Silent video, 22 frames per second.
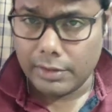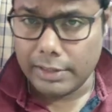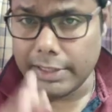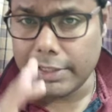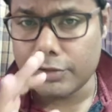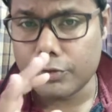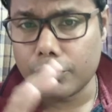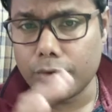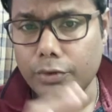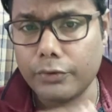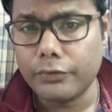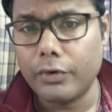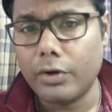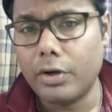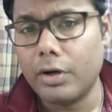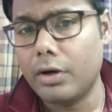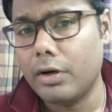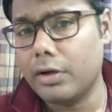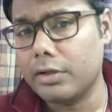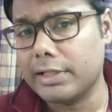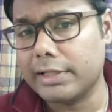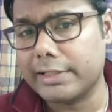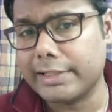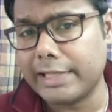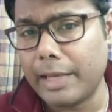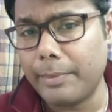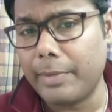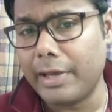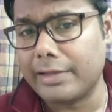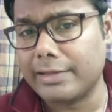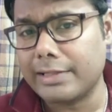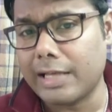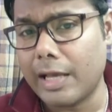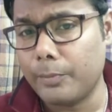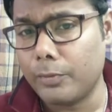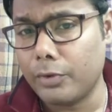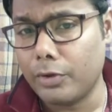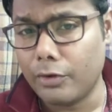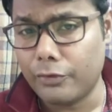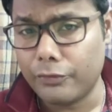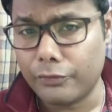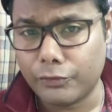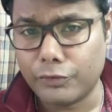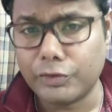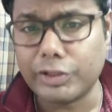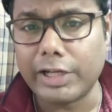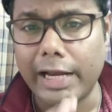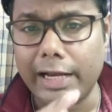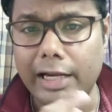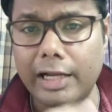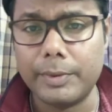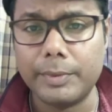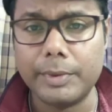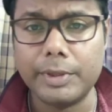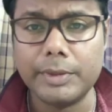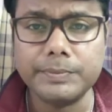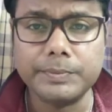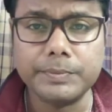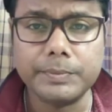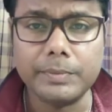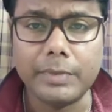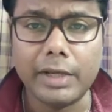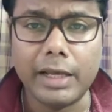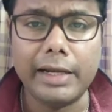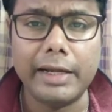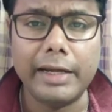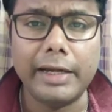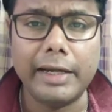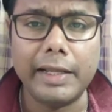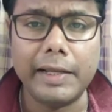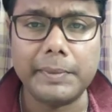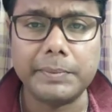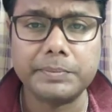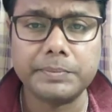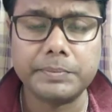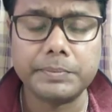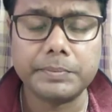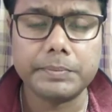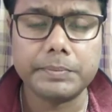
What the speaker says: Let us go for the same example of child labor in India.